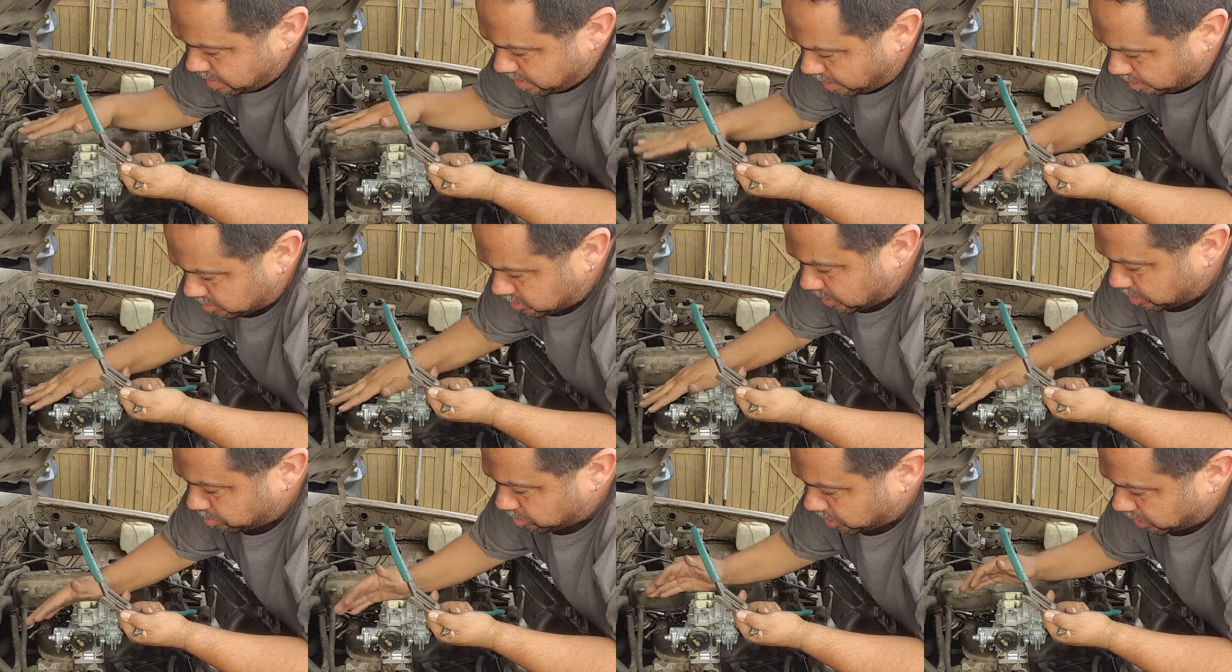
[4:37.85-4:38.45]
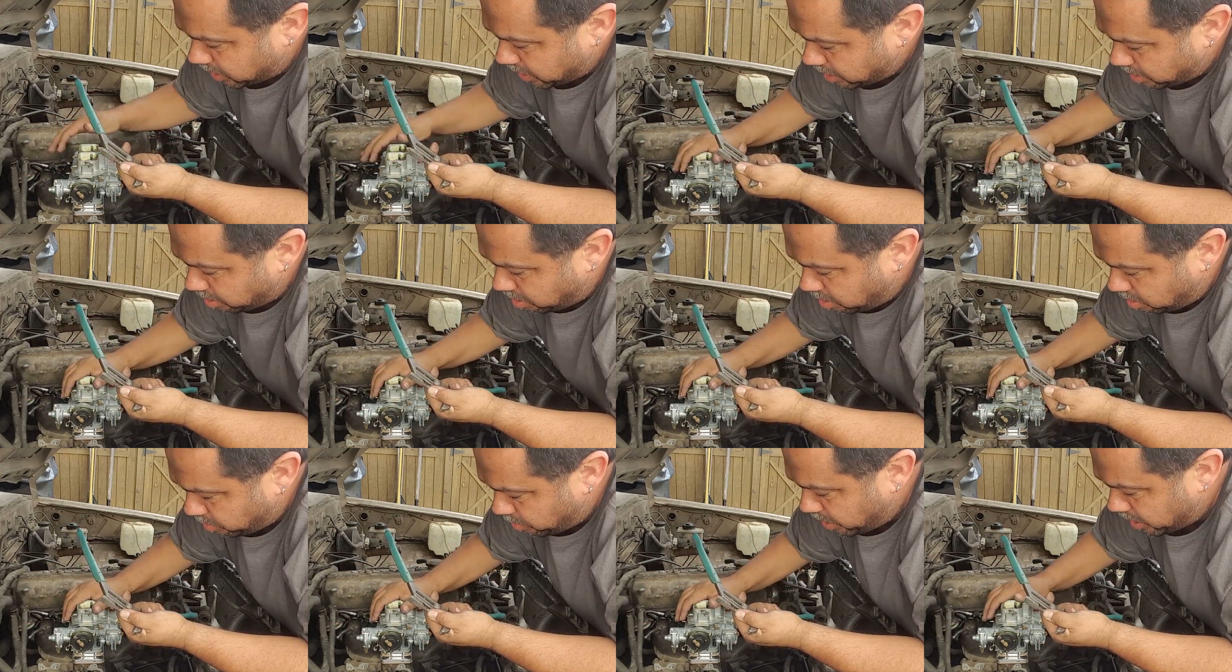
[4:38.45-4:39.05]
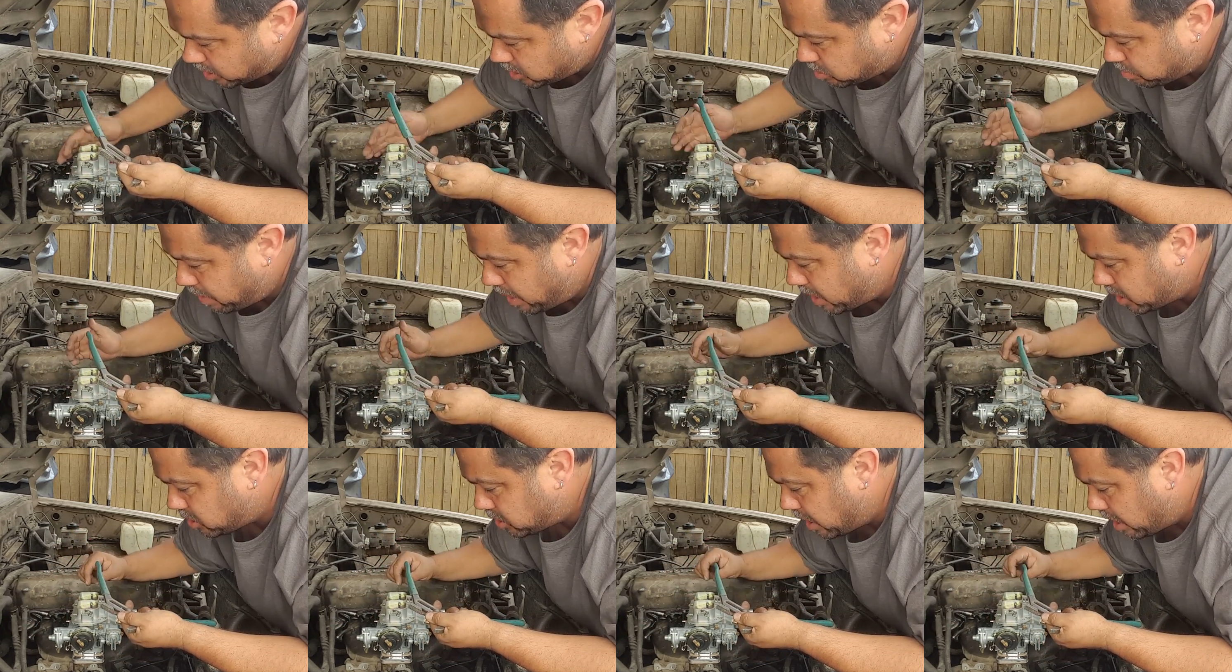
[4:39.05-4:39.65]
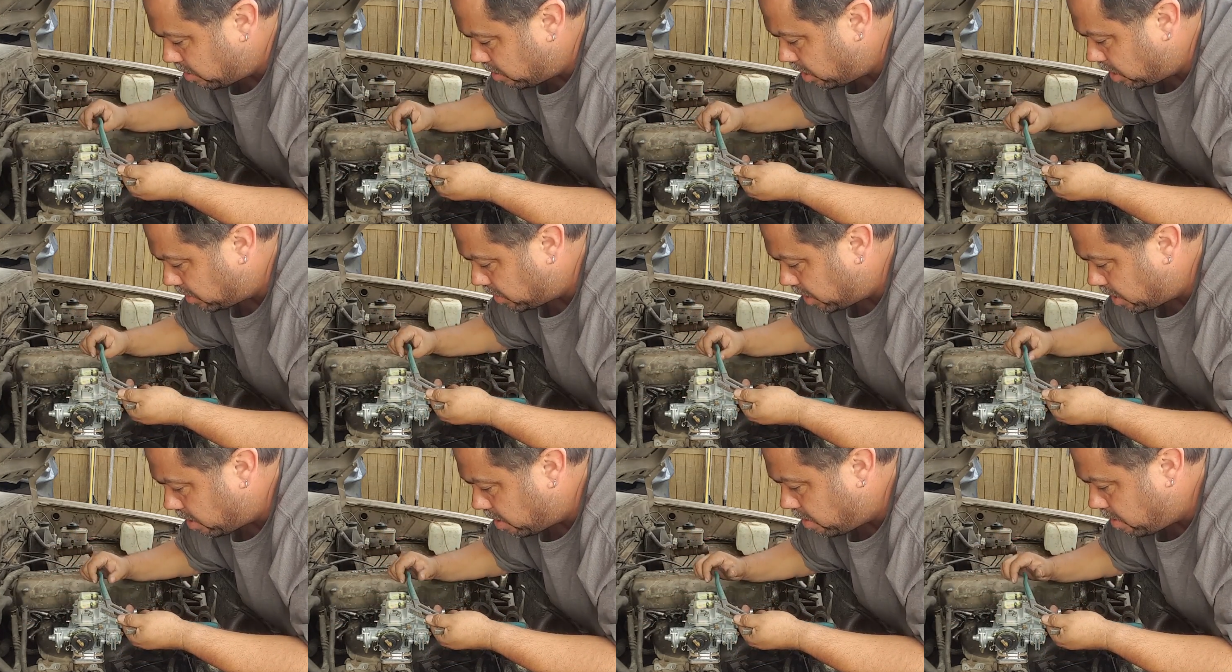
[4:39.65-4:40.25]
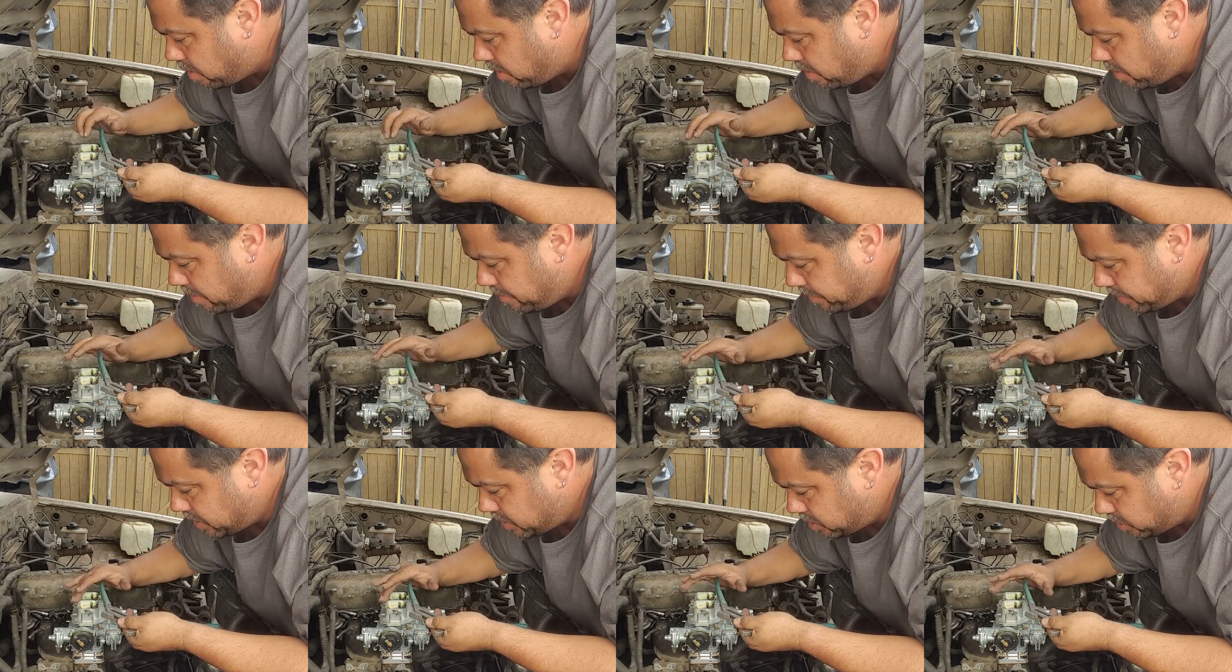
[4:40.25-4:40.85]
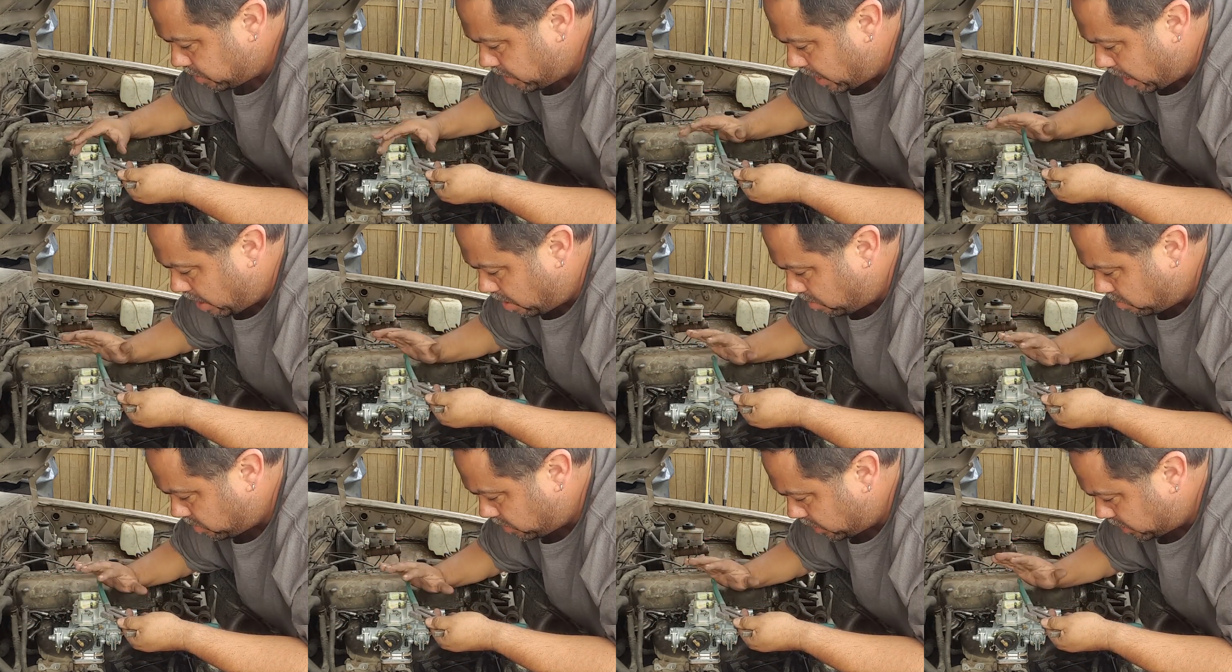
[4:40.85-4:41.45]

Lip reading: I was able to get it all the way smashed down on there, so now